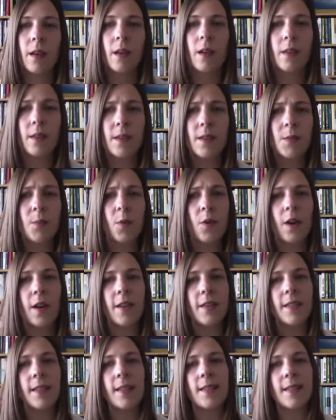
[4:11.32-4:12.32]
This
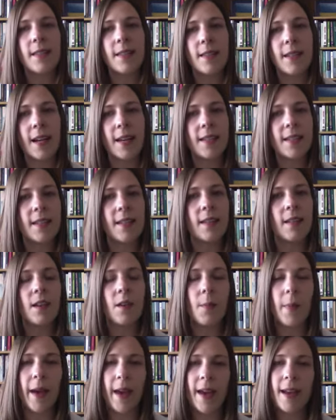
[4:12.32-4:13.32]
process has tested the
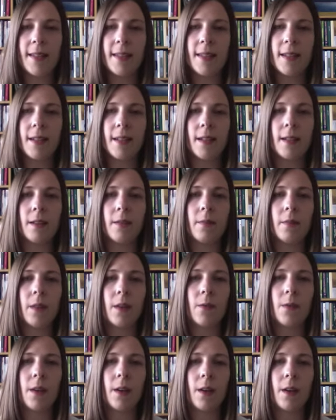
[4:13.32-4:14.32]
capacity
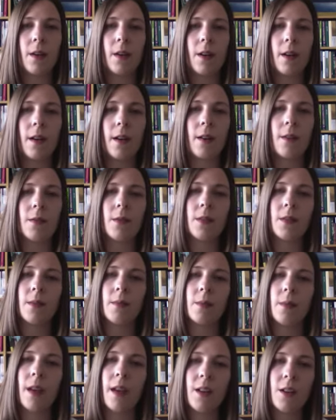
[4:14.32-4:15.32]
of the archives
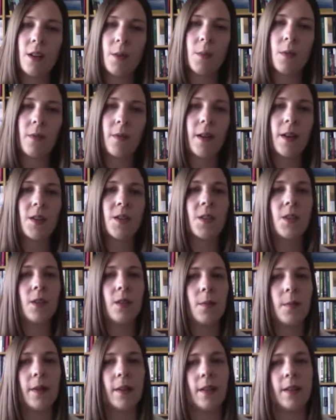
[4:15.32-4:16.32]
and our professional
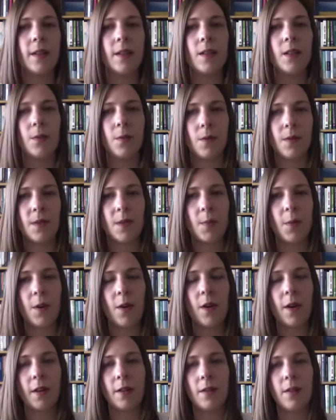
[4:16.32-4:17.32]
ability to
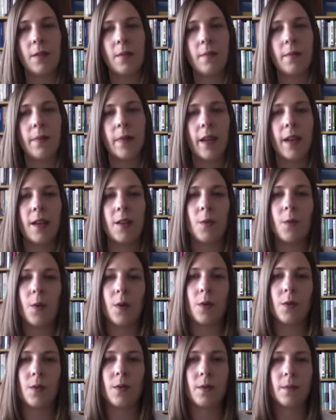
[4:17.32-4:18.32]
respond. End
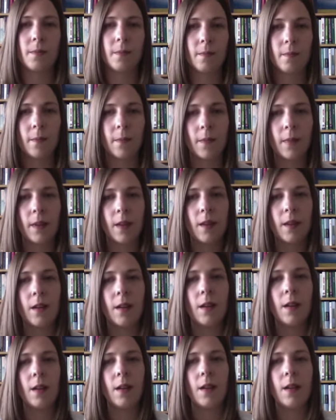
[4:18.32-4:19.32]
quote.
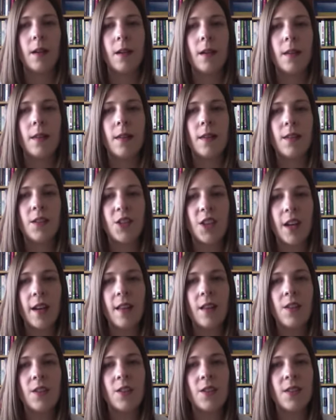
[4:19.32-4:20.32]
These
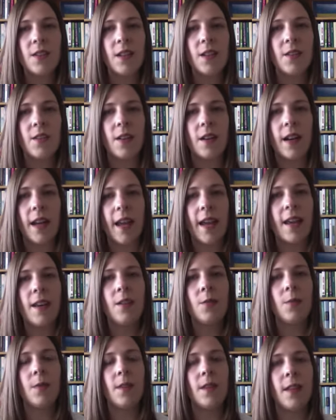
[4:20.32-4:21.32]
challenges did not end
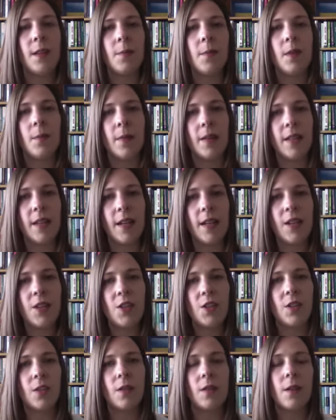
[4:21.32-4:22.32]
with the
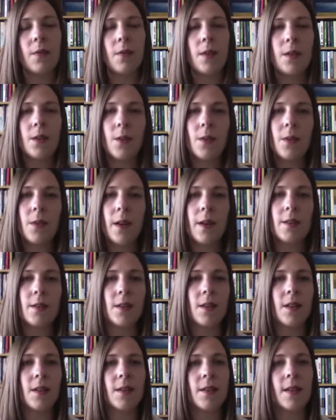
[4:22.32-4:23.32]
implementation of the
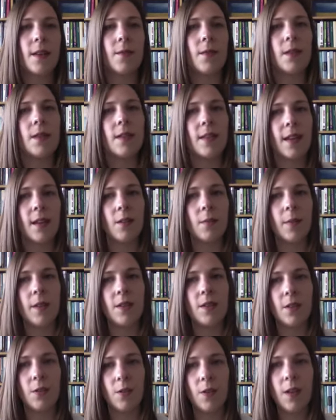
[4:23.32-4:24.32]
2007 settlement
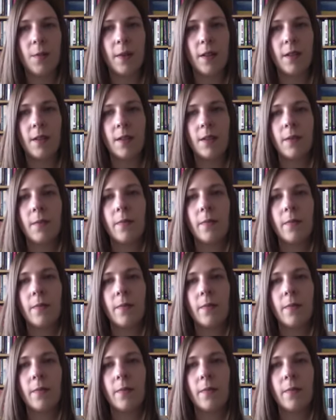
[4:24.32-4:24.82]
agreement.